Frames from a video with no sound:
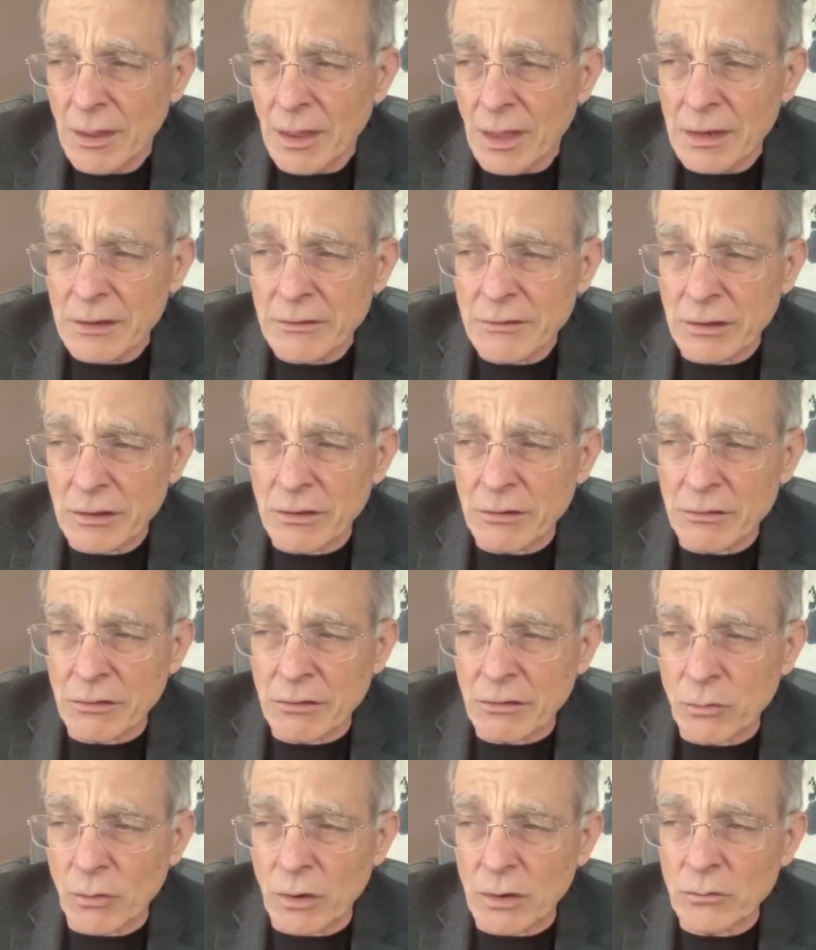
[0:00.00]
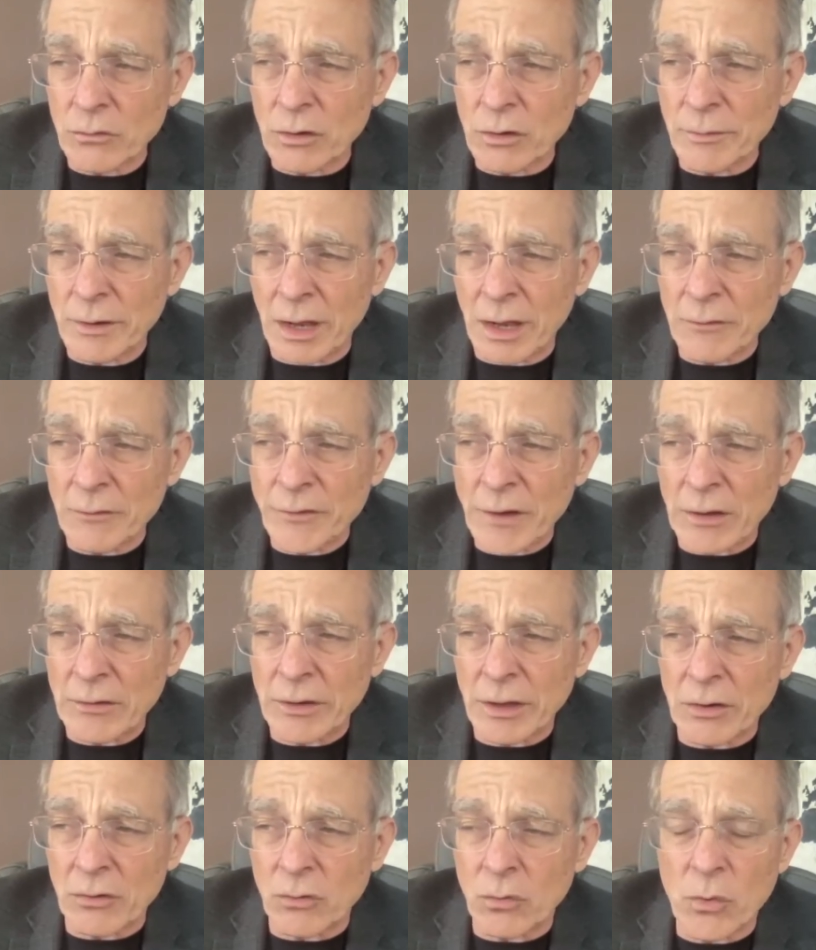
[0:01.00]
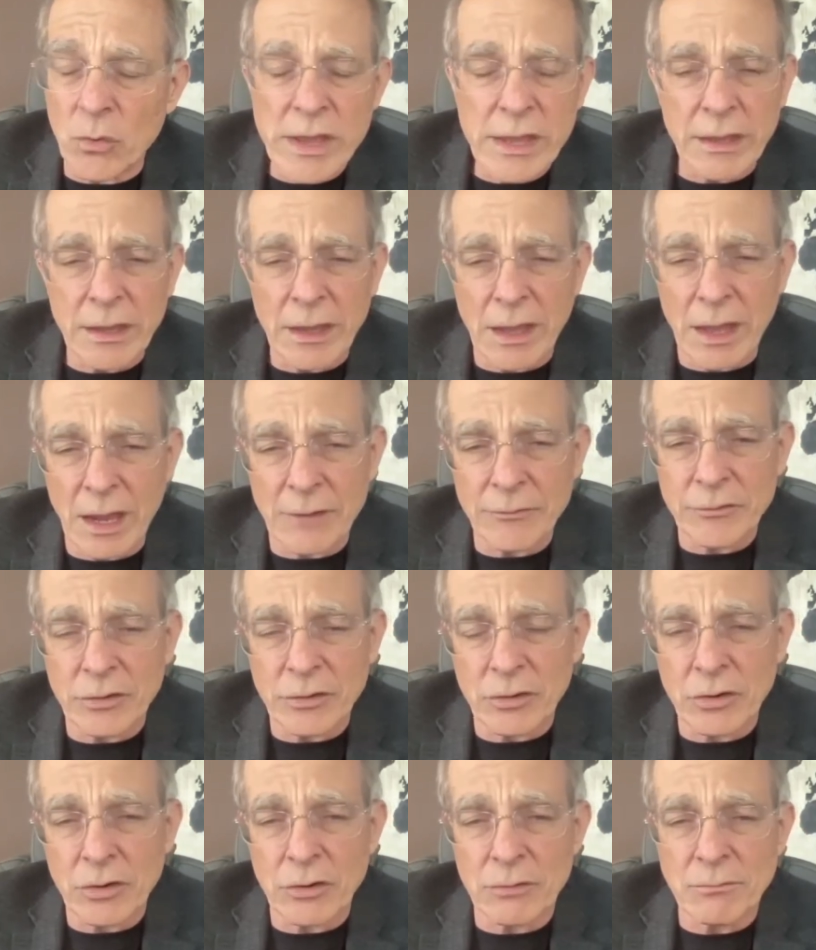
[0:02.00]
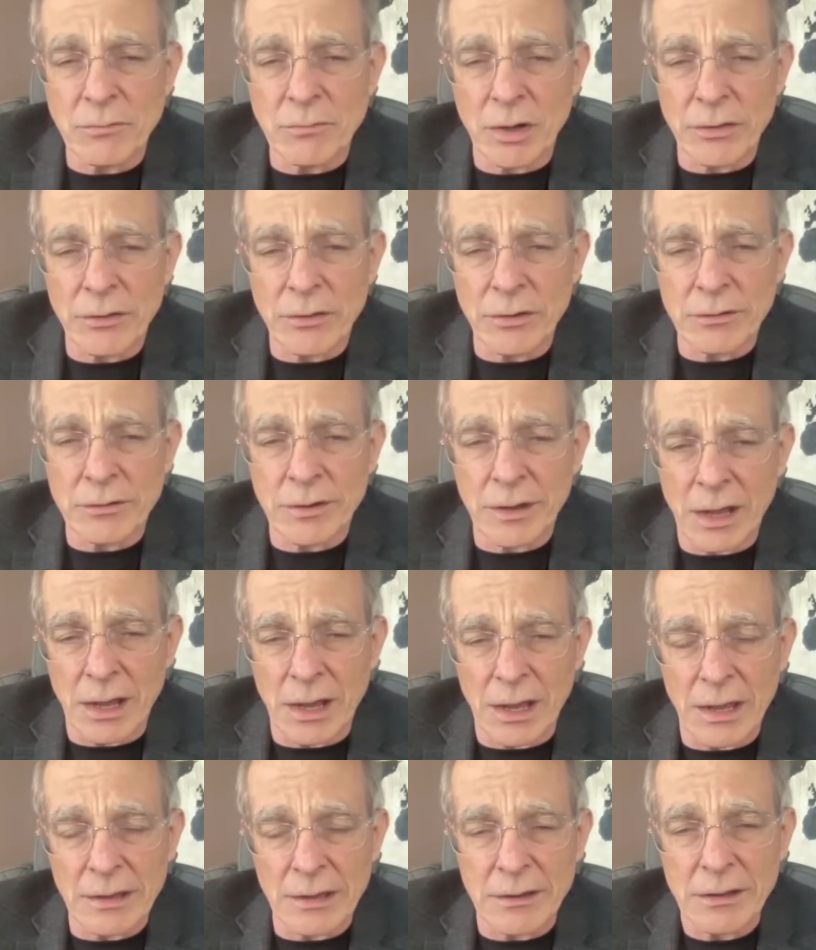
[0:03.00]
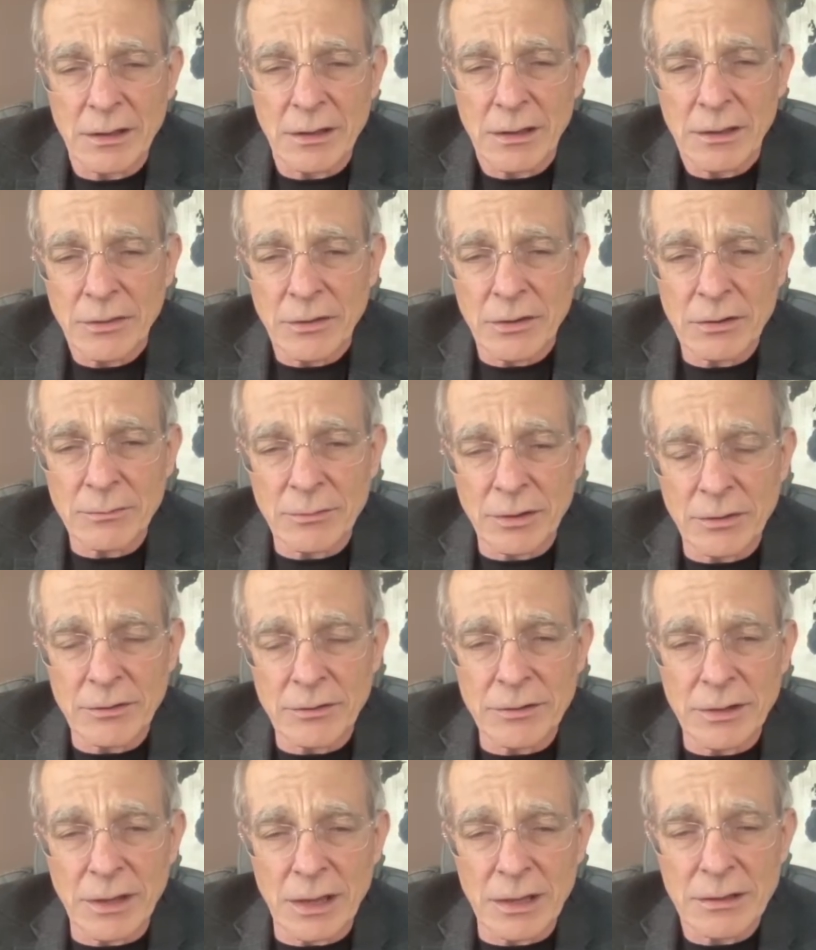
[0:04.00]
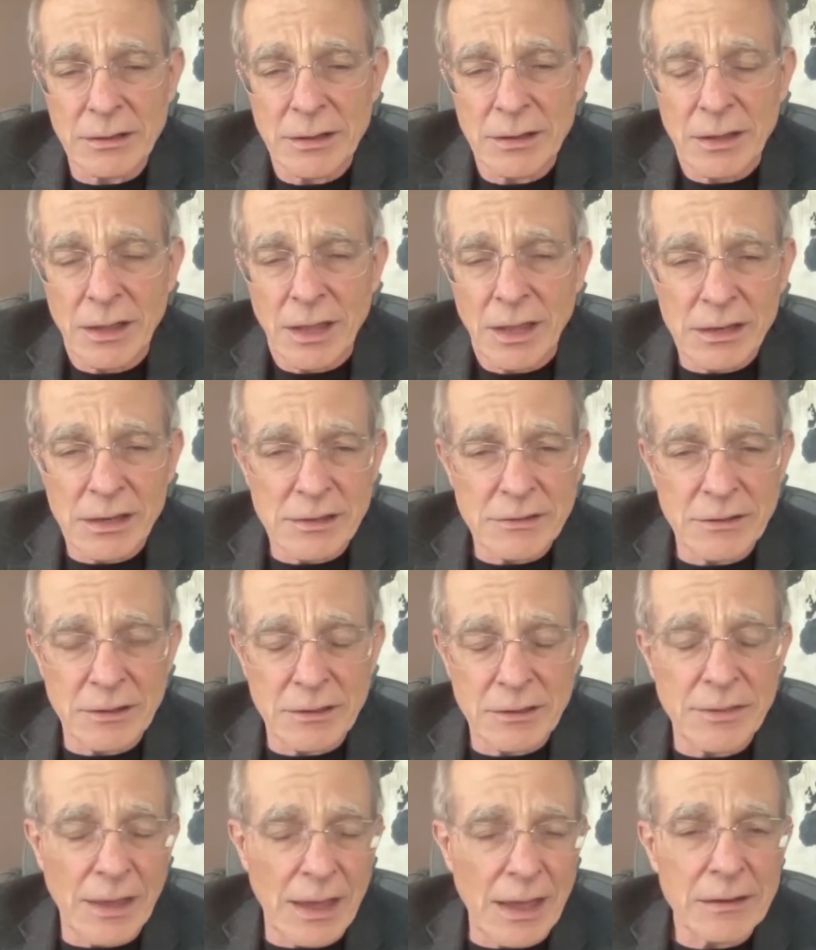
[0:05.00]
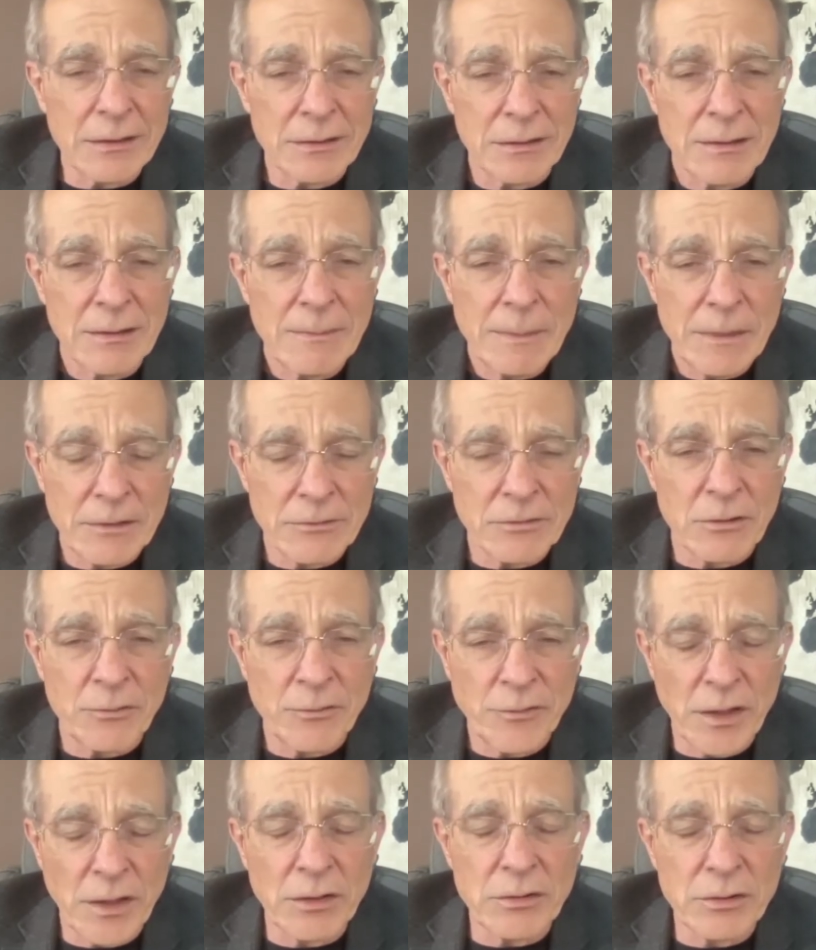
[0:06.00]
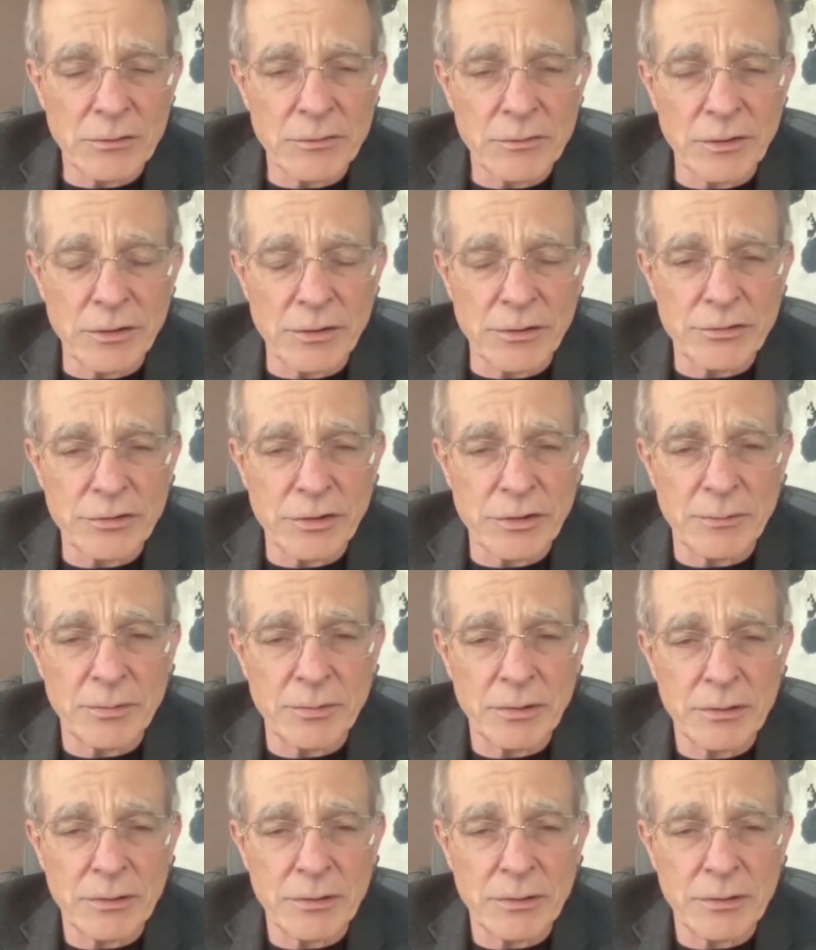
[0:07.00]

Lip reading: And he said, there's this one woman I found out a week after her mother died, that her mother died. And he said, that is a failure of leadership.